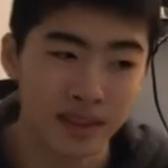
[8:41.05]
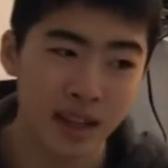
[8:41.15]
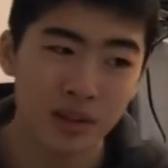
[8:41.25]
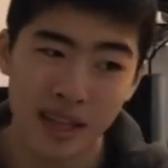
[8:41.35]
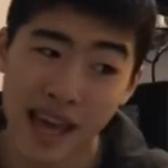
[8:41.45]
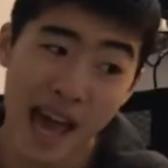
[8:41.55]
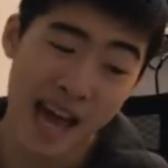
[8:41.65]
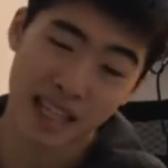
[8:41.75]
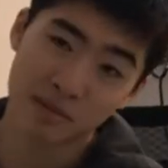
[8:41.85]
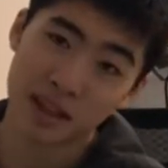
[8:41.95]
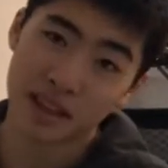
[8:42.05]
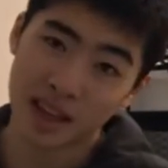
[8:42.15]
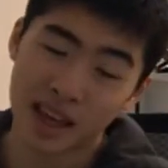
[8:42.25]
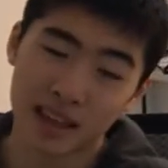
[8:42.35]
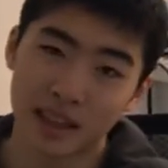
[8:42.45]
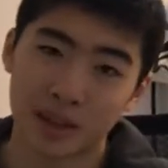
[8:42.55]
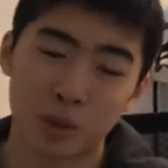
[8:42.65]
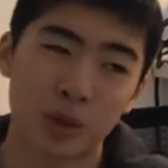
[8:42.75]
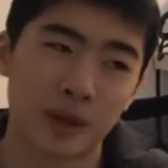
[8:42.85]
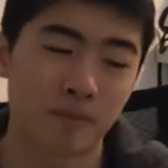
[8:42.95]
don't get as big. They get like
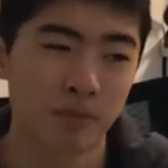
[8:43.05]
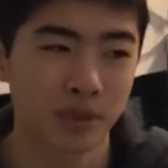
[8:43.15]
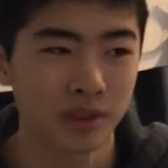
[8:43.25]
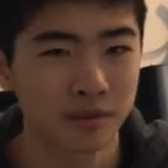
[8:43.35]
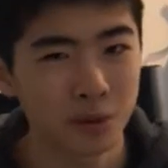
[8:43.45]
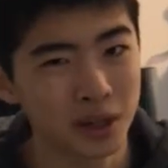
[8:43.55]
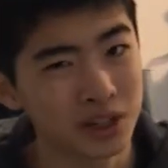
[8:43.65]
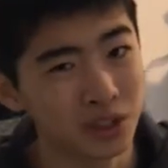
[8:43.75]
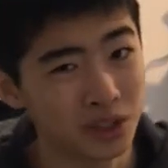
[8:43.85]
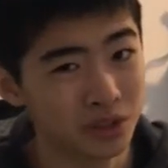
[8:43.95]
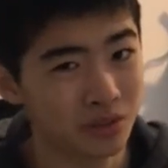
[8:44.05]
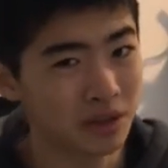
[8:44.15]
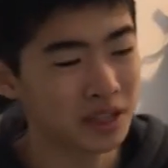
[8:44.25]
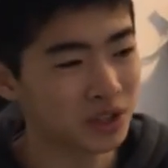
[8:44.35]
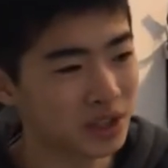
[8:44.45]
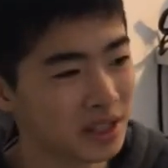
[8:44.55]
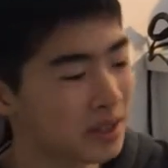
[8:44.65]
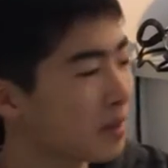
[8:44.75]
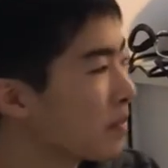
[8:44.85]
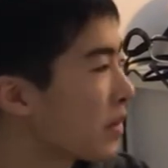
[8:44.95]
what, 4 inches, 3 inches,
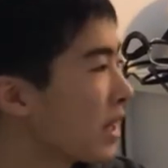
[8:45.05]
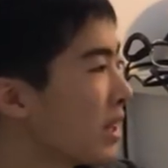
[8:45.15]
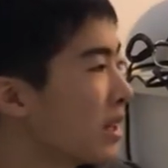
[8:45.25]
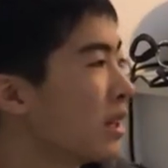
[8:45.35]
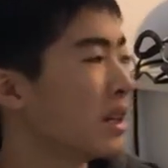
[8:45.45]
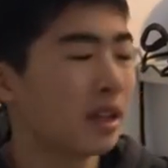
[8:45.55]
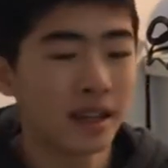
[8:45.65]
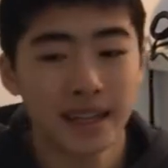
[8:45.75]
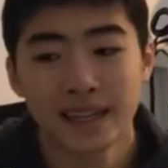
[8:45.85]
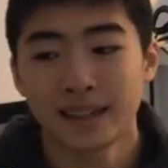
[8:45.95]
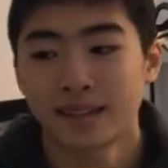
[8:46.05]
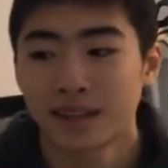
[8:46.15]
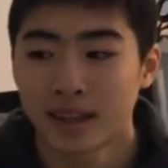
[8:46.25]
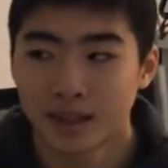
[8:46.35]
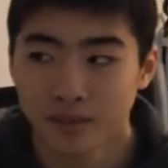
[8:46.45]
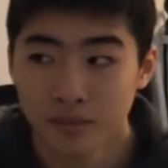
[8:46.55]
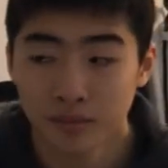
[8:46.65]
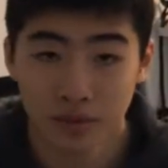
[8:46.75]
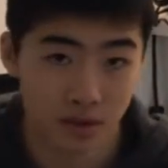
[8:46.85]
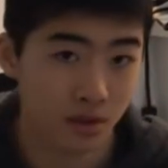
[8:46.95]
and like
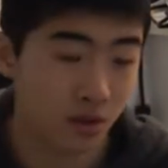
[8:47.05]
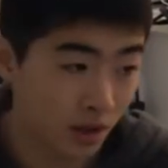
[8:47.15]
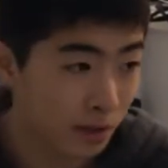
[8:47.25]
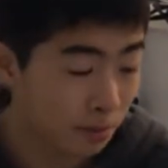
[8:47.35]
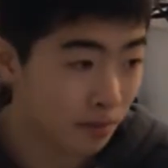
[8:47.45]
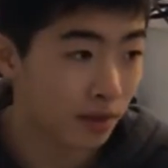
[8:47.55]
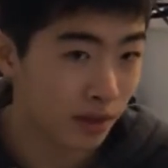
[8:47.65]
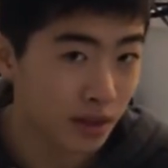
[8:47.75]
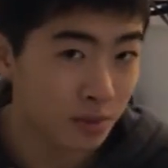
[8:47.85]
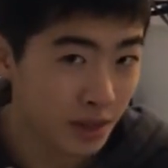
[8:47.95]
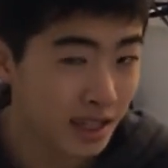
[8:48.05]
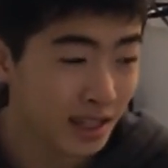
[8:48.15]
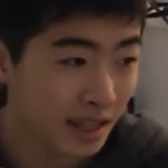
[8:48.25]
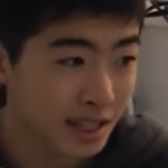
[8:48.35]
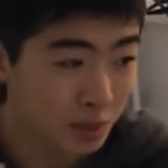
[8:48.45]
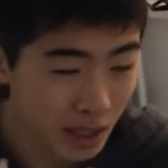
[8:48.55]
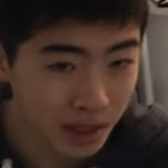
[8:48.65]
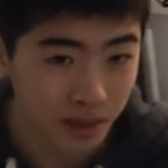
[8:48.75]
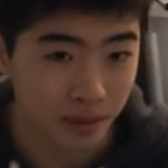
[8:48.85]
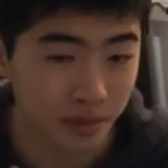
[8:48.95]
they're a pretty nice
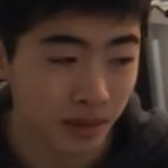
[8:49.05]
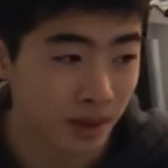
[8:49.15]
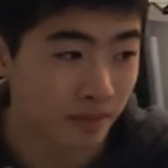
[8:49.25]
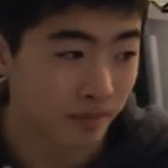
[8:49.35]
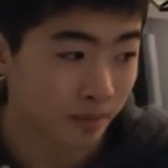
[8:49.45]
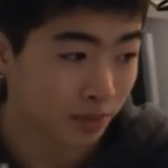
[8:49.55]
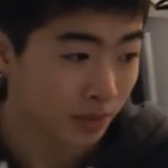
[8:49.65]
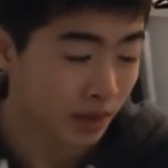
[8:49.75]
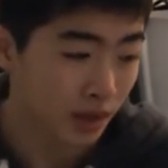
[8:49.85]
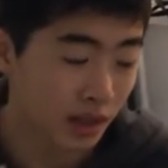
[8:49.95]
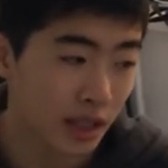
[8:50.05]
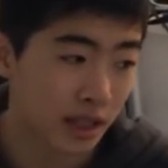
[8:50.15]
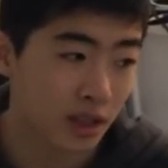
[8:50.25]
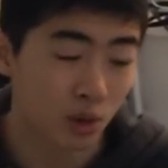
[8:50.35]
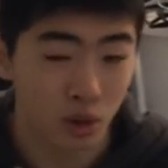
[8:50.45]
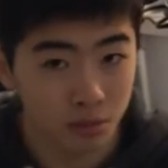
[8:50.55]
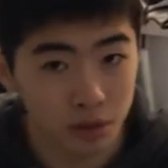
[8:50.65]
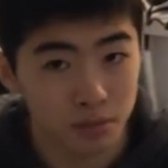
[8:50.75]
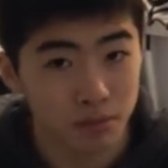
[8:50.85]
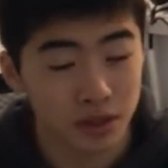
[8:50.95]
pleco. Like the
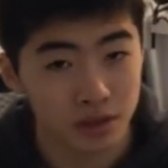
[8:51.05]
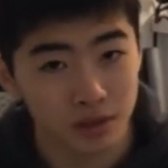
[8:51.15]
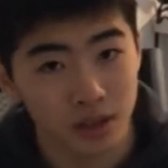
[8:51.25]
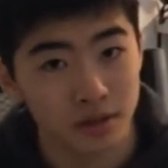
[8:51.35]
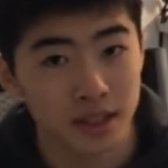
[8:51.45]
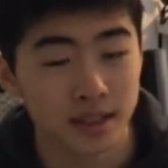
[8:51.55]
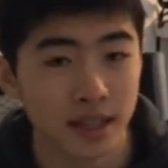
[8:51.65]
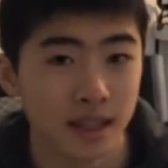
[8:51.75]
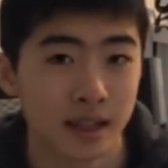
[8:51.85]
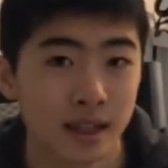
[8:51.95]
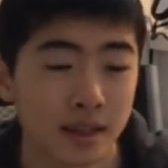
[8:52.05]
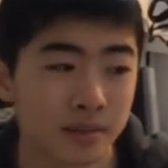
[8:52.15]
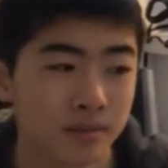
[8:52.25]
normal bristle nose is like a